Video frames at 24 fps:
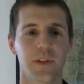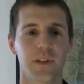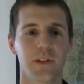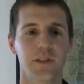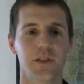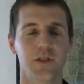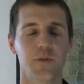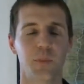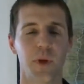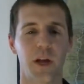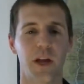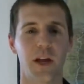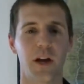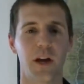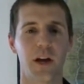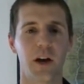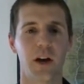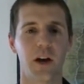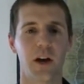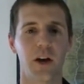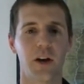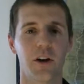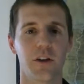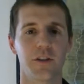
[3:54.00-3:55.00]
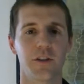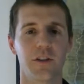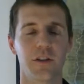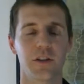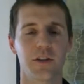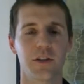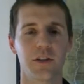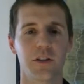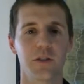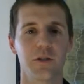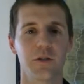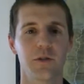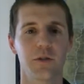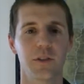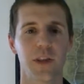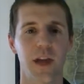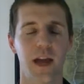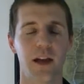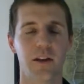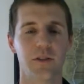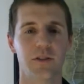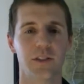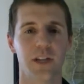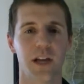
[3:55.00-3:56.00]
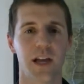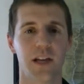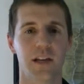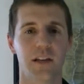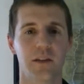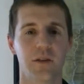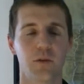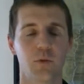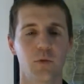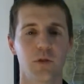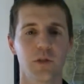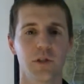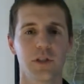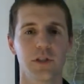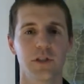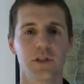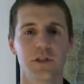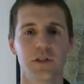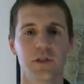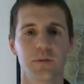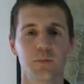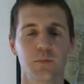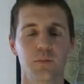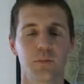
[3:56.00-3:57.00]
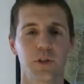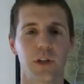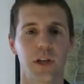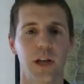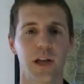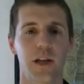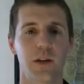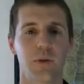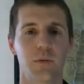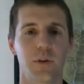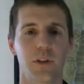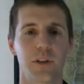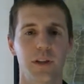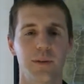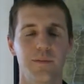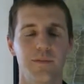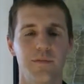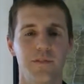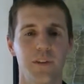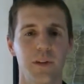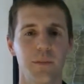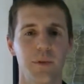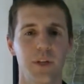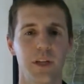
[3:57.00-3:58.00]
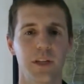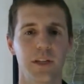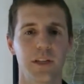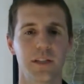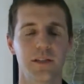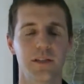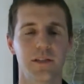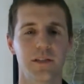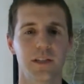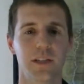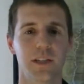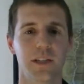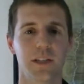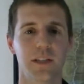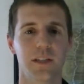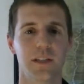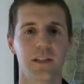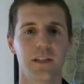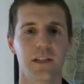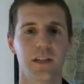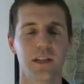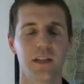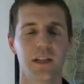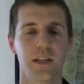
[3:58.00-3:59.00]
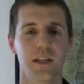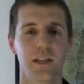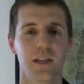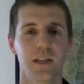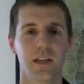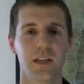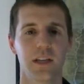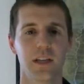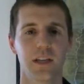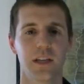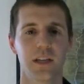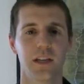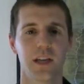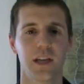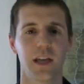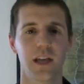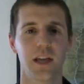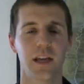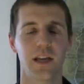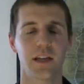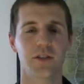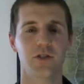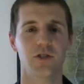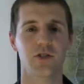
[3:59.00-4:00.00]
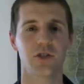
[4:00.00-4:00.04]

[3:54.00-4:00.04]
spent all their youth outside in the woods playing with amphibians and